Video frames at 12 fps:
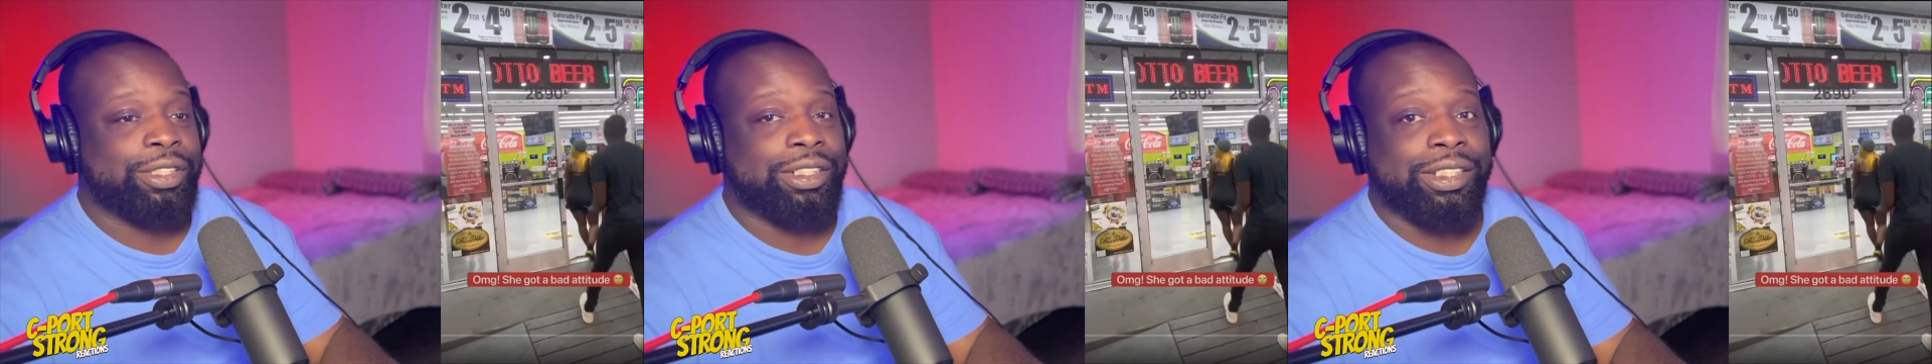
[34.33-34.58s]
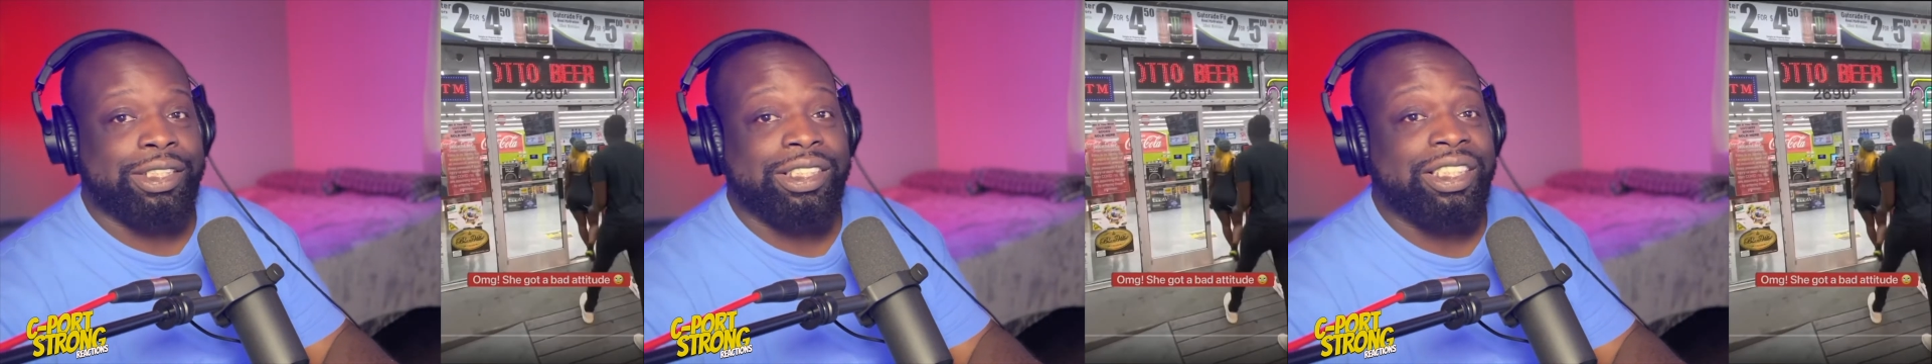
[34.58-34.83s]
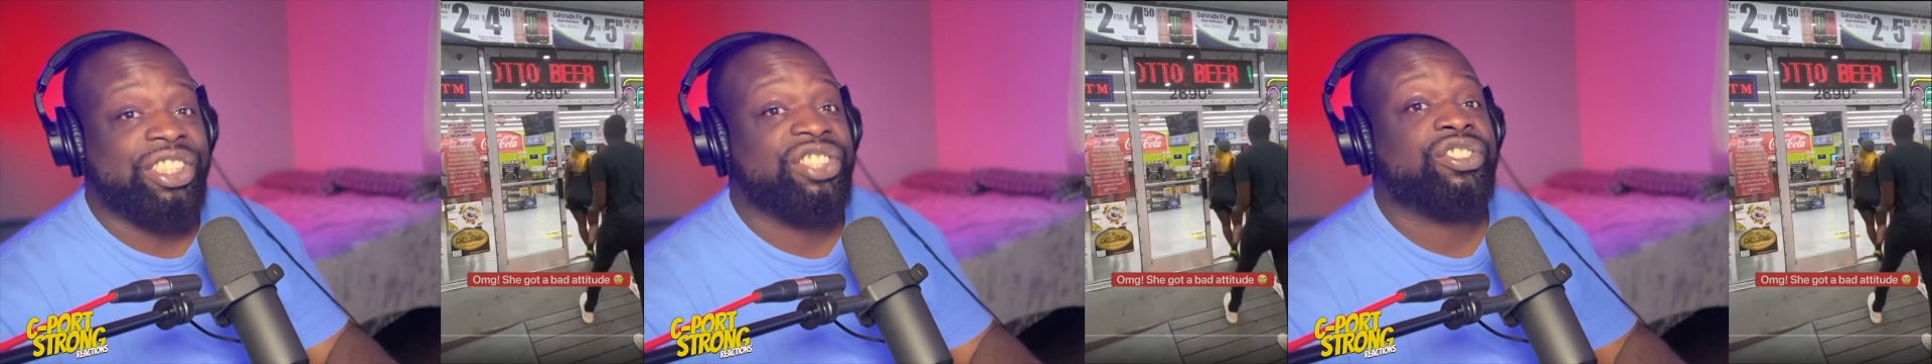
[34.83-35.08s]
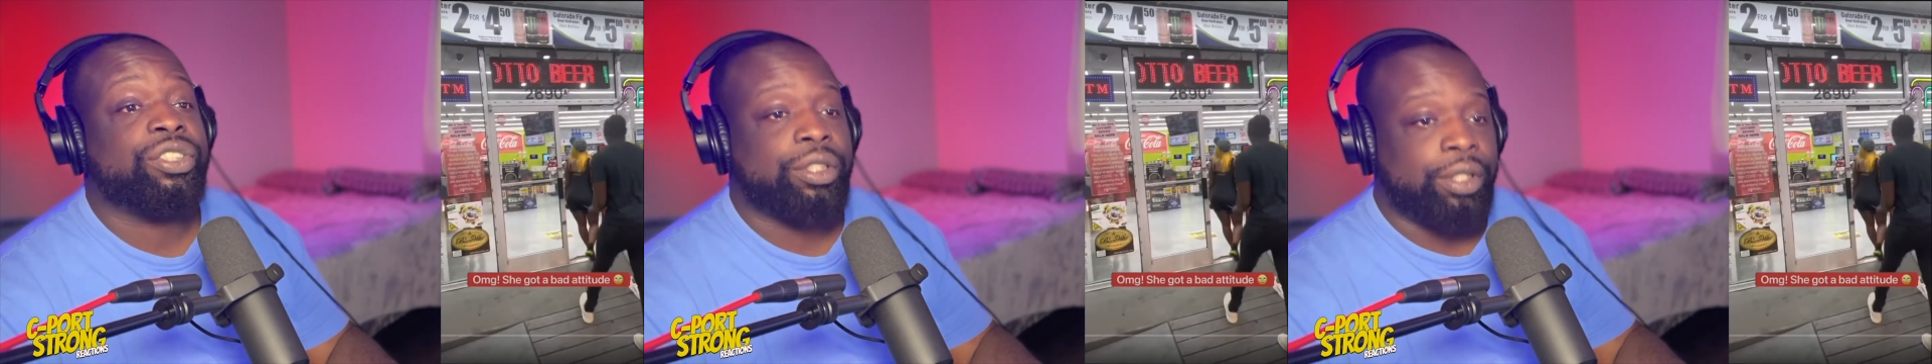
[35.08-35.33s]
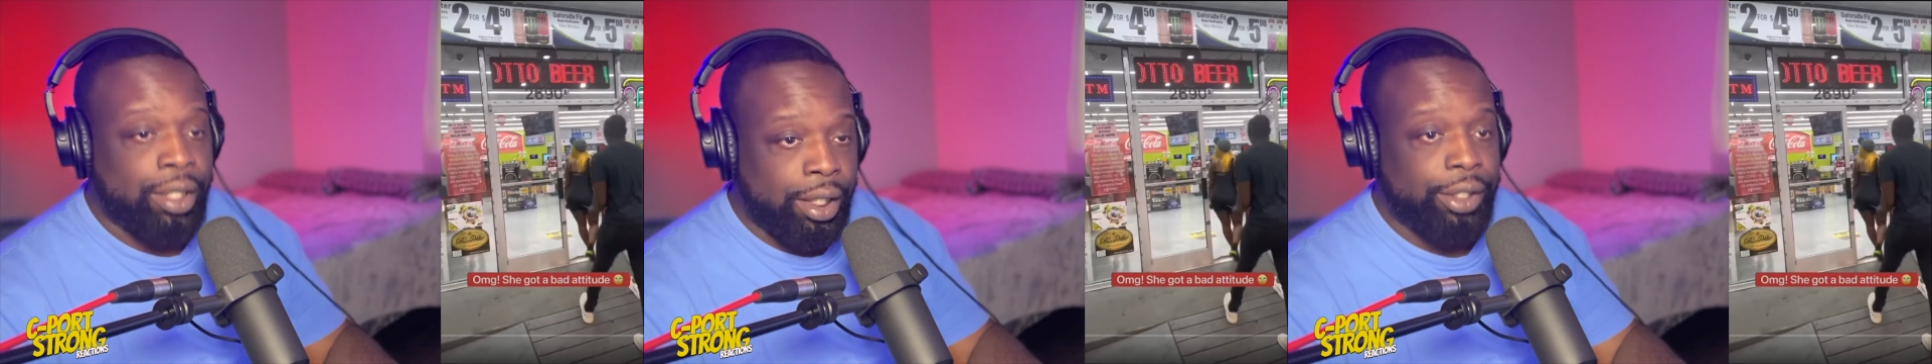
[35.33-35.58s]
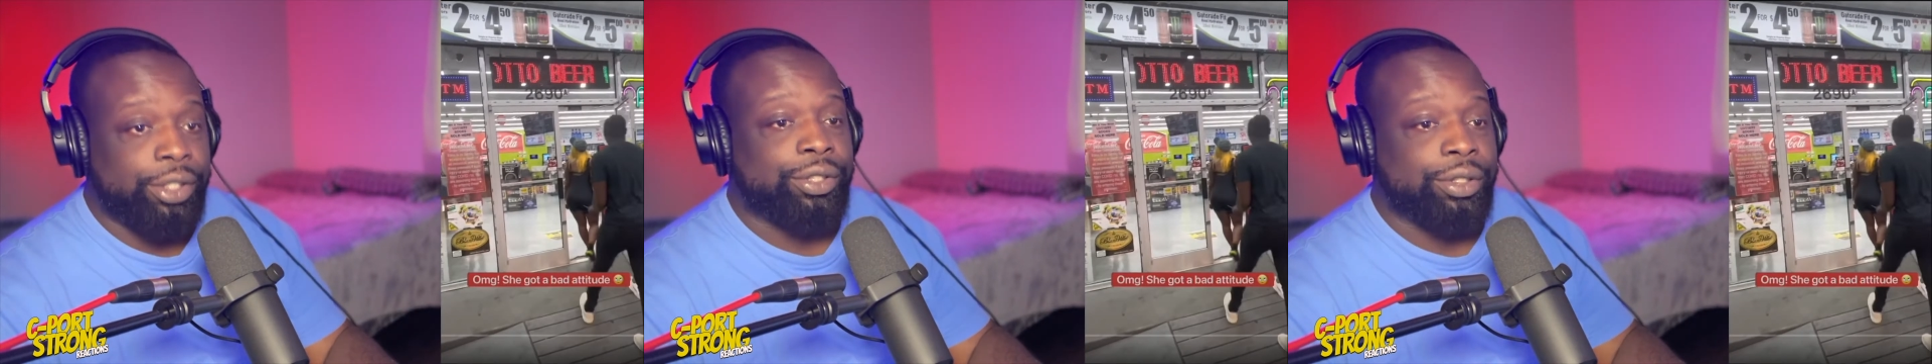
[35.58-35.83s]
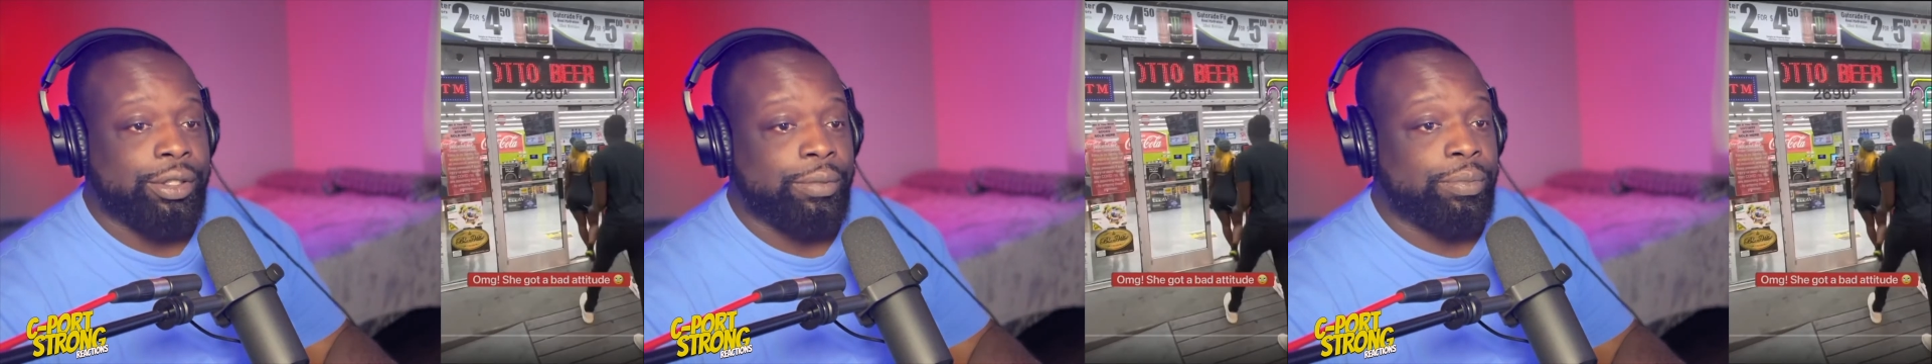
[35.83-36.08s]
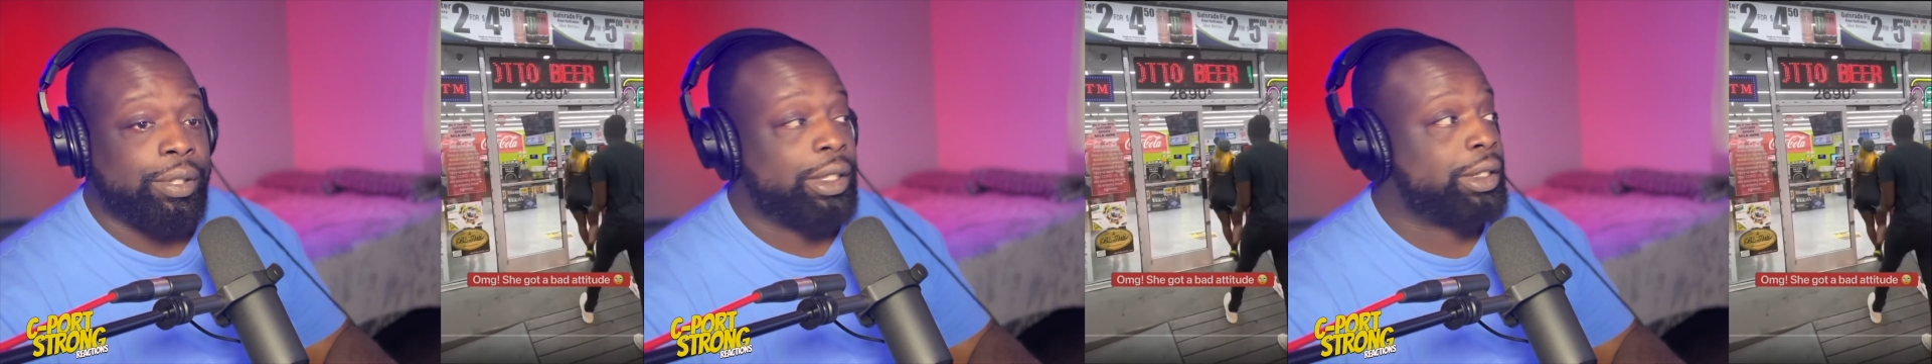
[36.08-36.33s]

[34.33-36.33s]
She said she is not interested, boy.